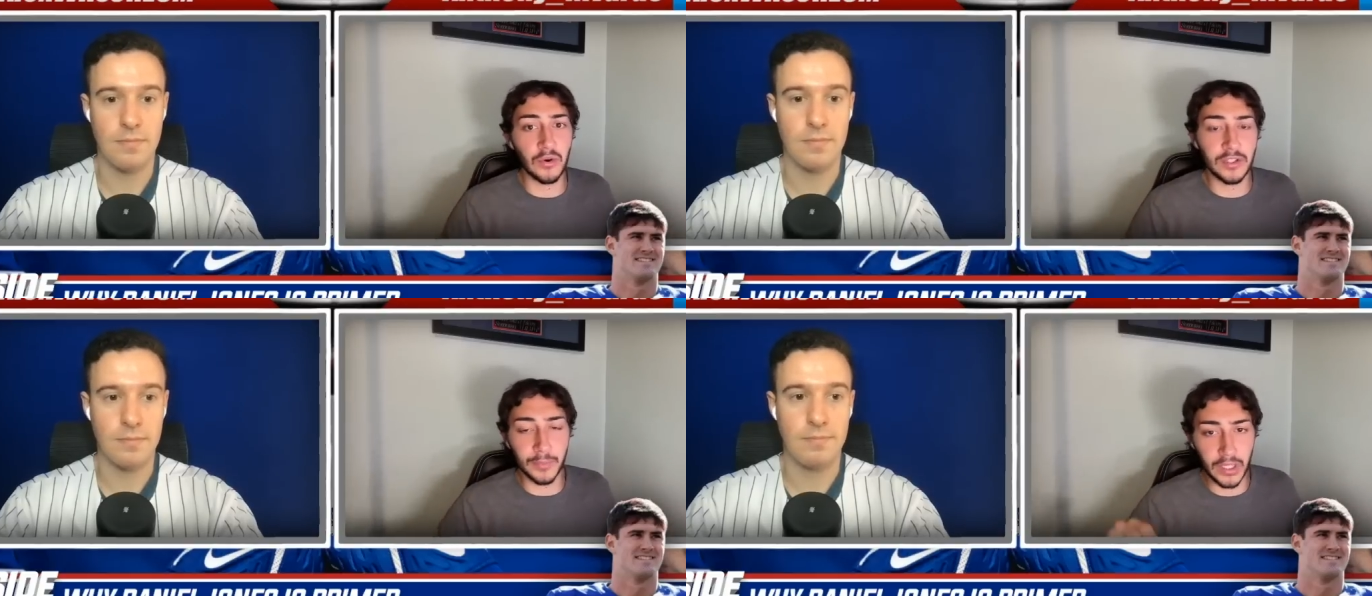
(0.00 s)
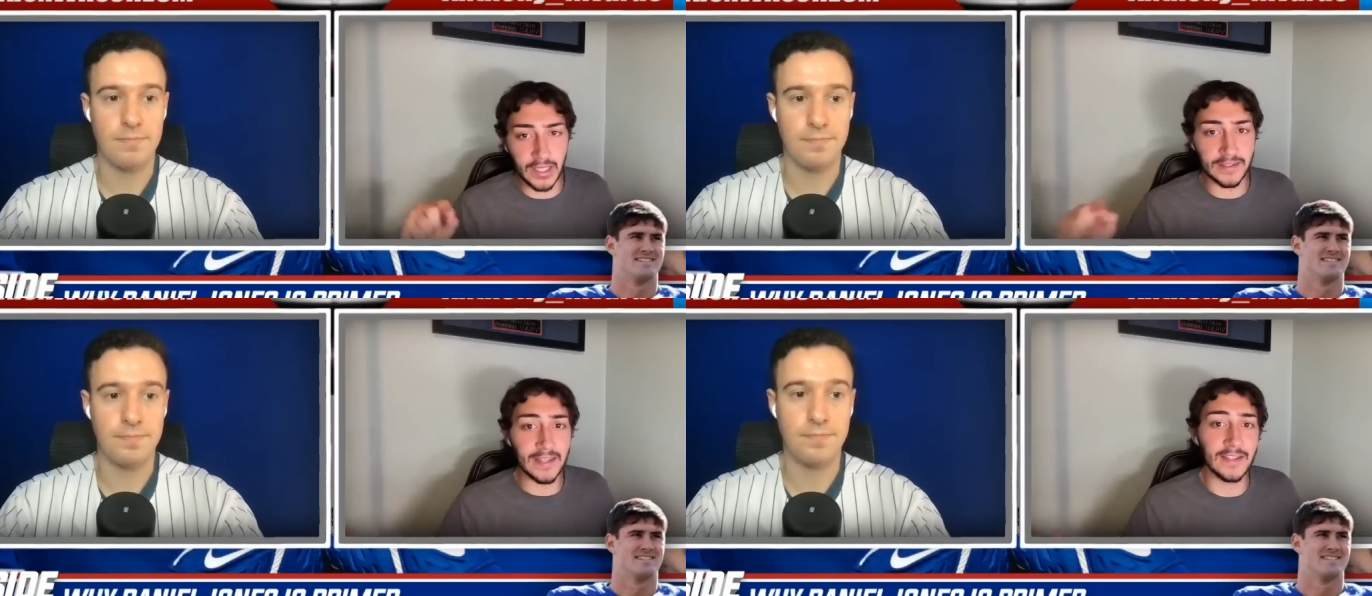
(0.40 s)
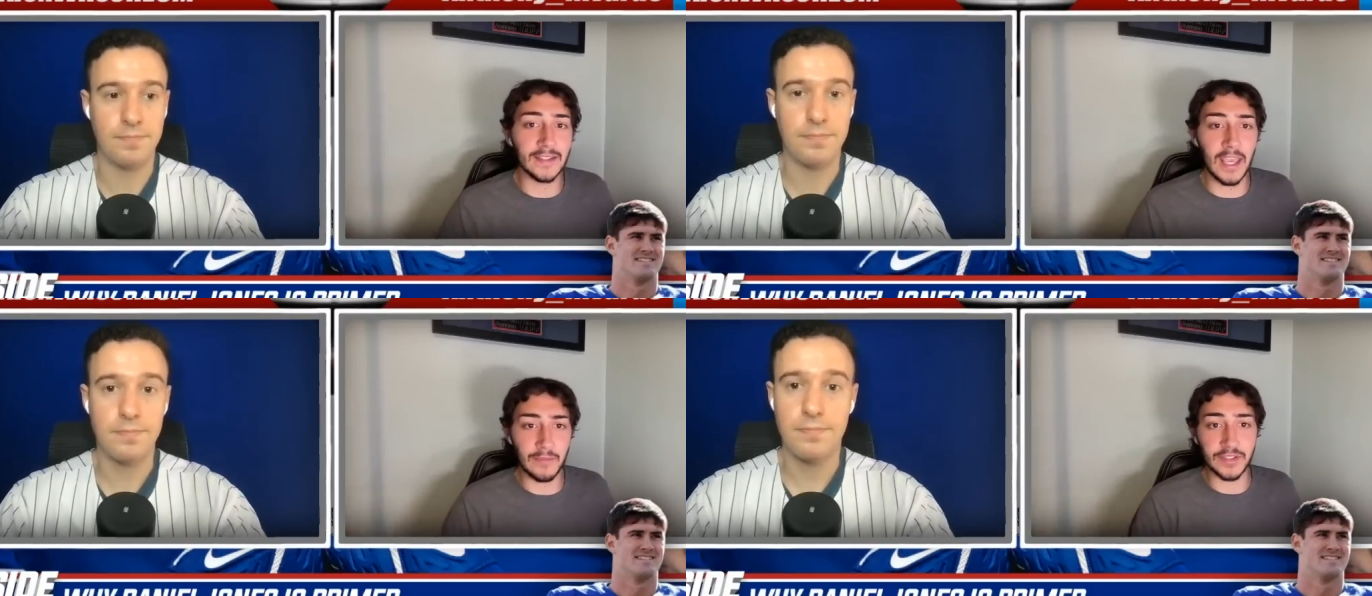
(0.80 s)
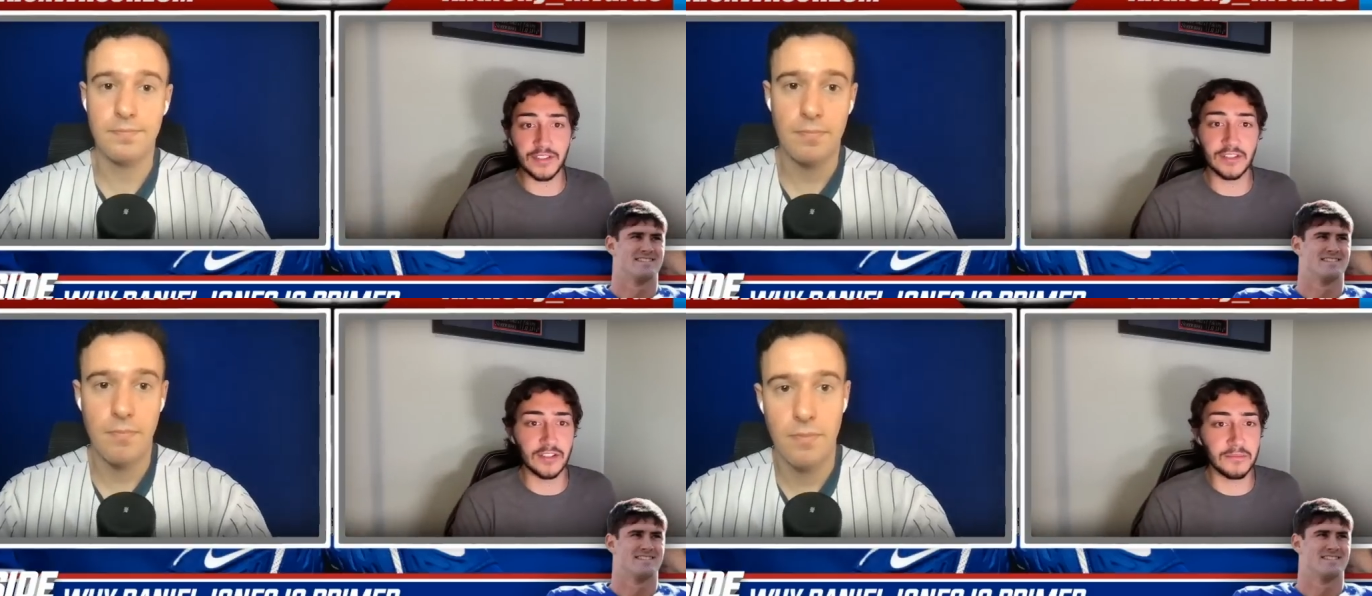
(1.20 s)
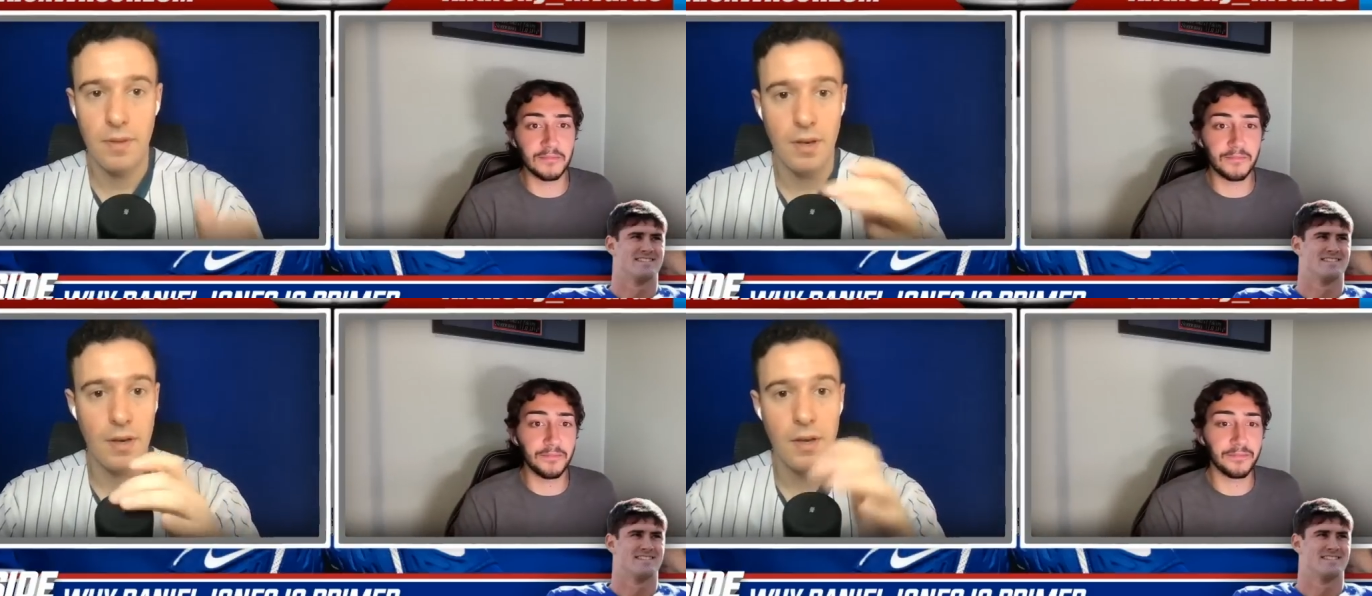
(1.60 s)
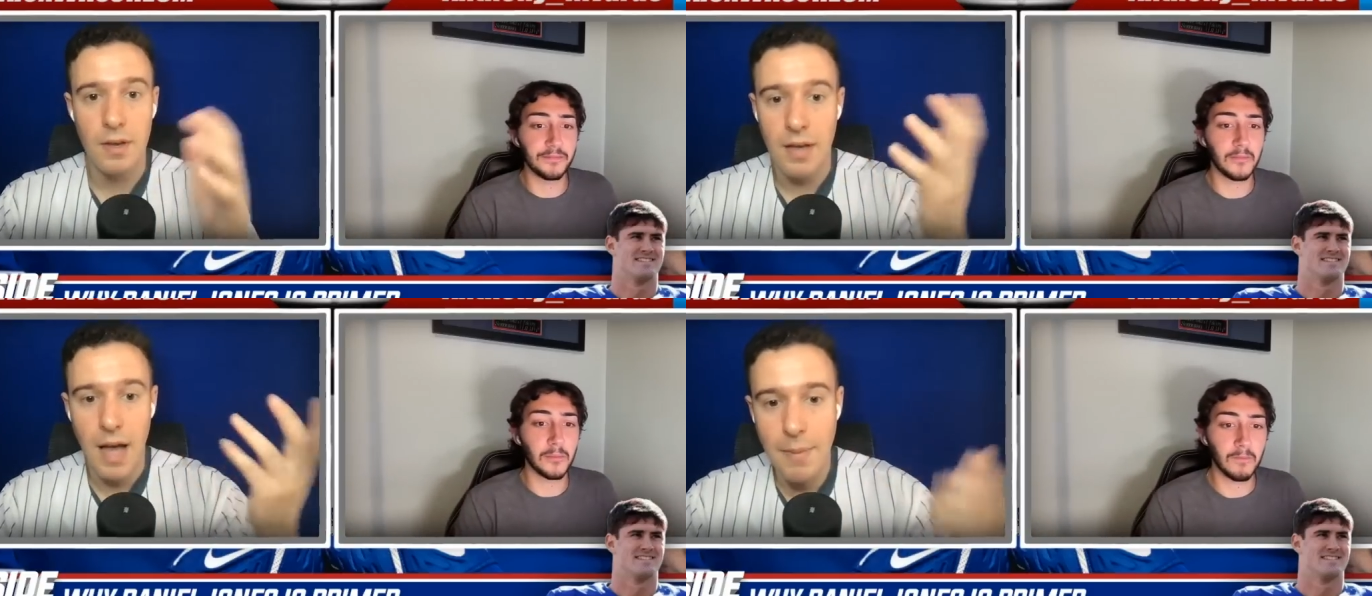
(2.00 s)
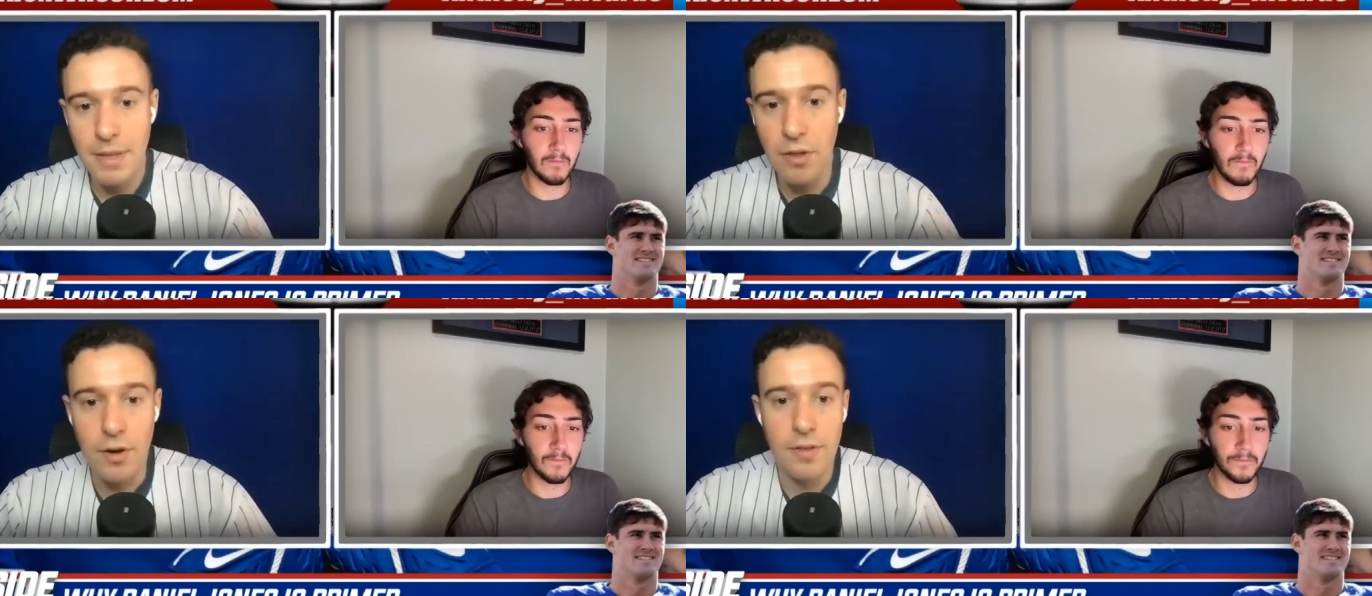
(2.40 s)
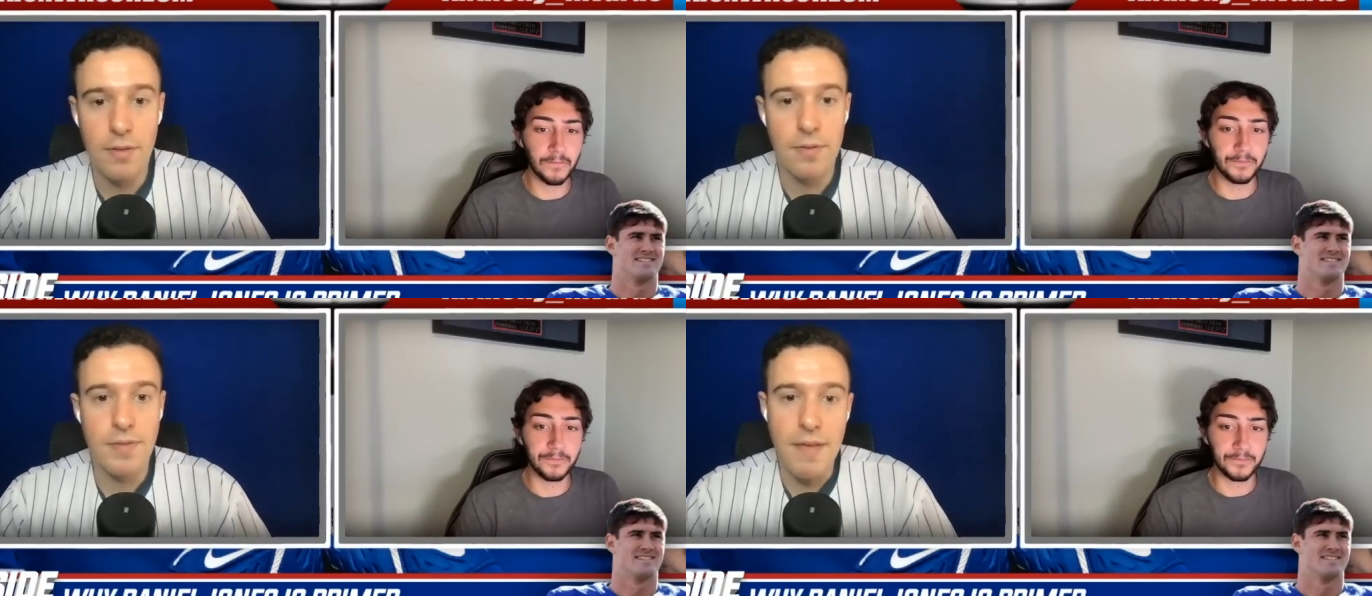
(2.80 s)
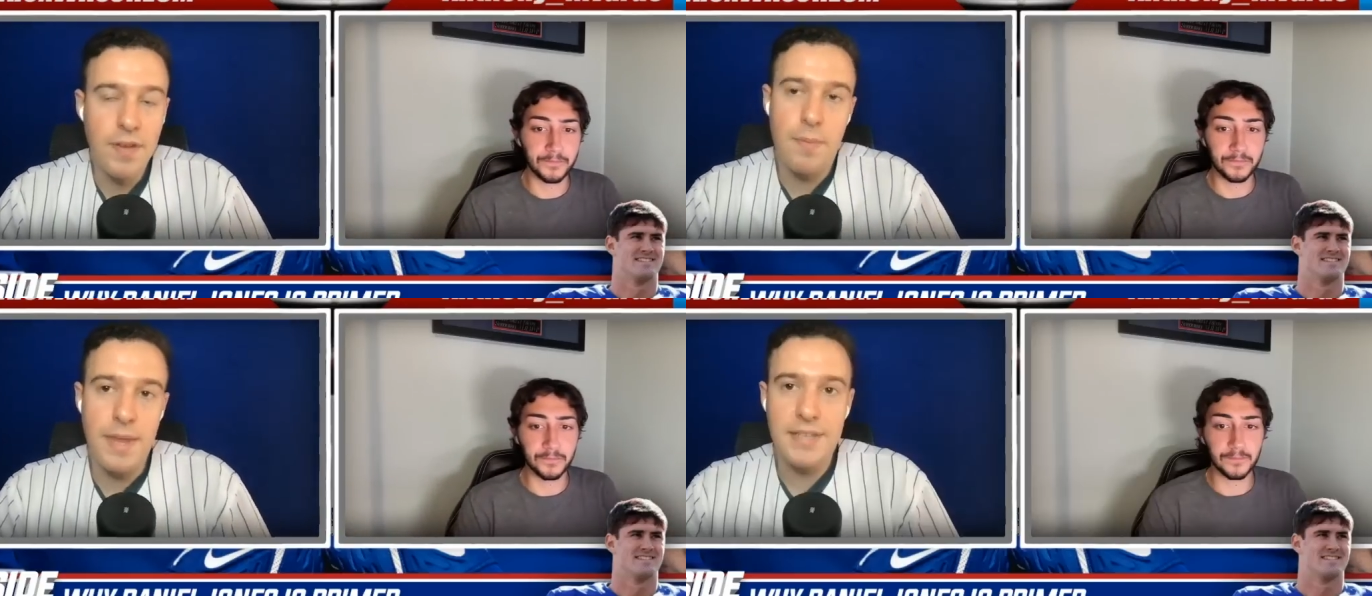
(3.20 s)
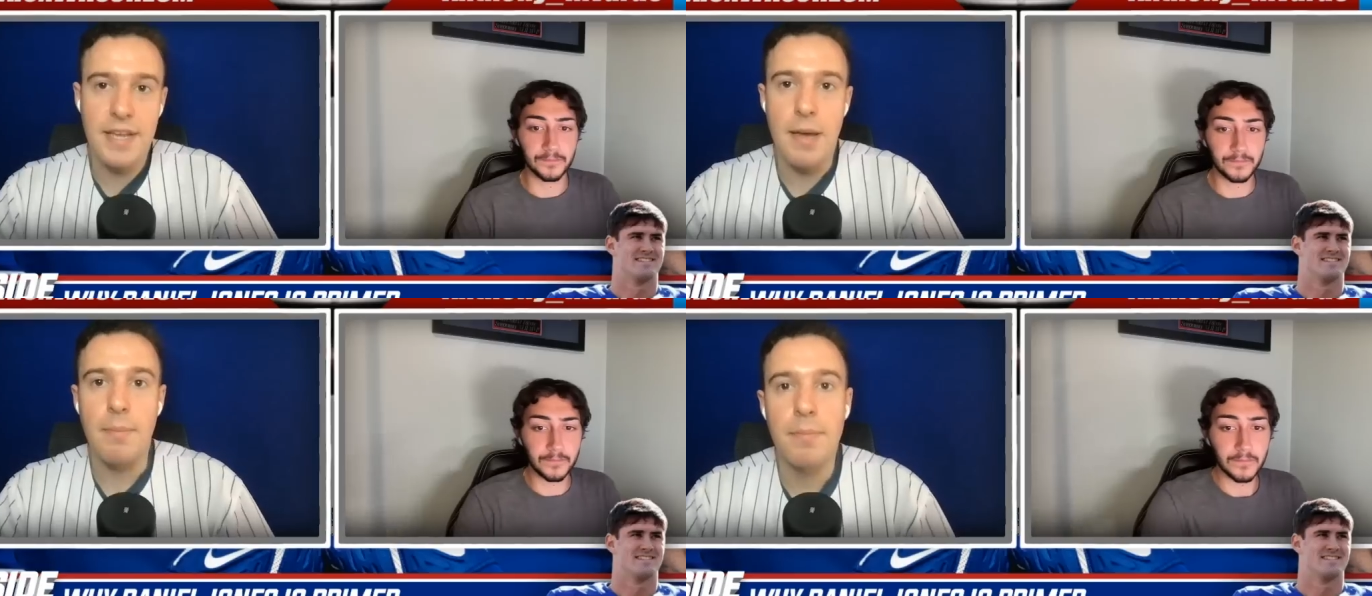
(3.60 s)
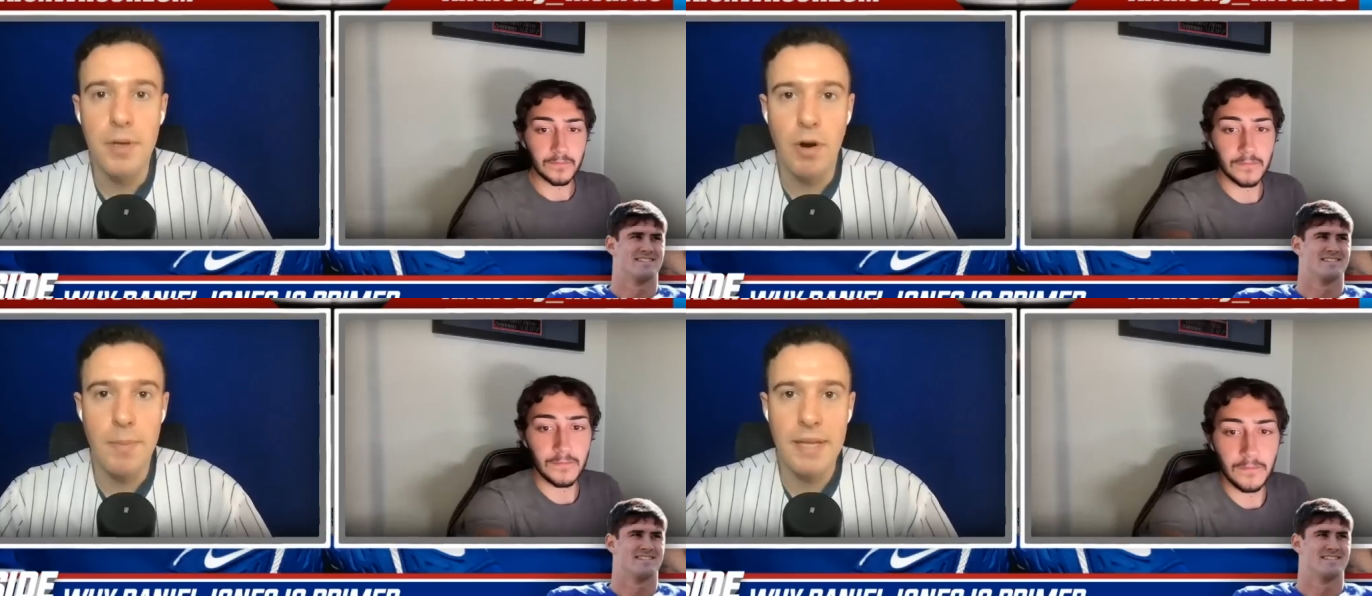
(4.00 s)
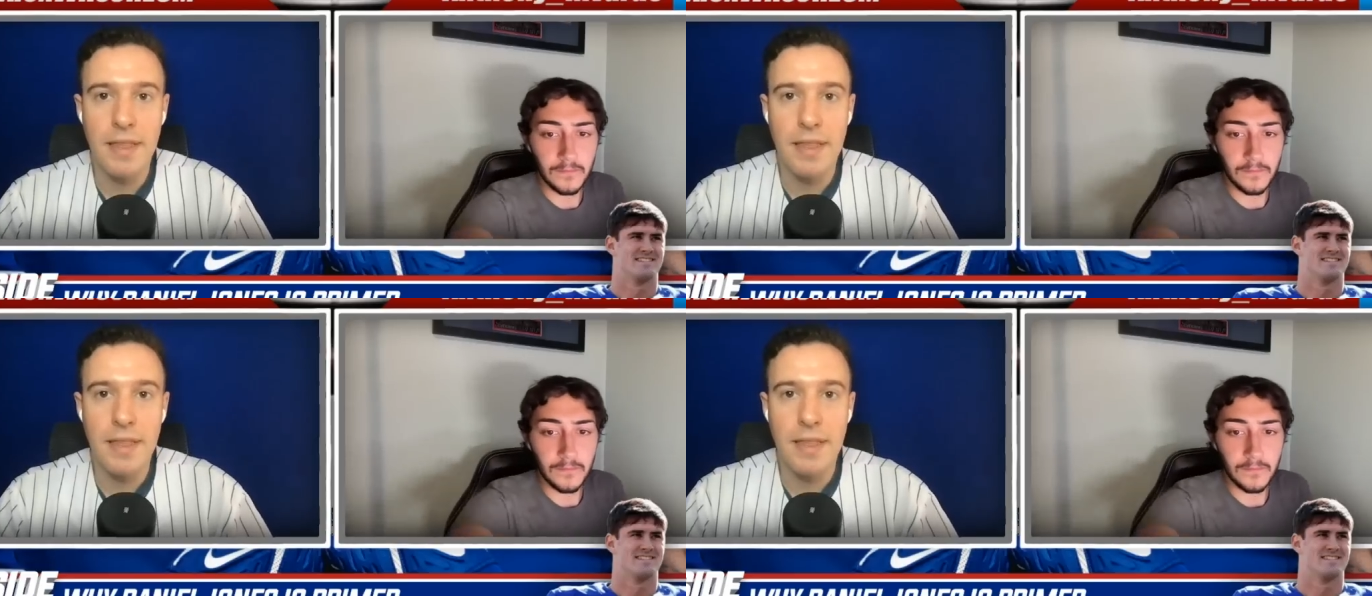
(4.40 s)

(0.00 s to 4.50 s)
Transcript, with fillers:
Speaker 1: to play into his game this season?
Speaker 2: I mean, look, they've committed to him. You know what I mean?